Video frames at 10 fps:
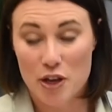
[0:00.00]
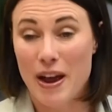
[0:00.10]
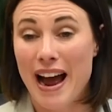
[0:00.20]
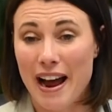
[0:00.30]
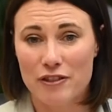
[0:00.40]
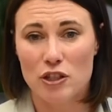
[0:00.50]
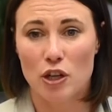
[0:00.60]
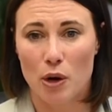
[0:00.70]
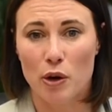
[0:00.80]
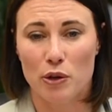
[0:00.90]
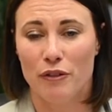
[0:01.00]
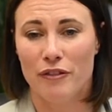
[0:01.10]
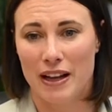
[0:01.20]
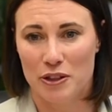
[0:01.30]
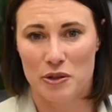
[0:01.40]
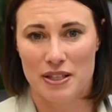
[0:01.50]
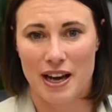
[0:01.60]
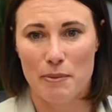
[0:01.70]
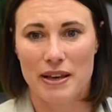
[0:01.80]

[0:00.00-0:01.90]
You have to know what your values are,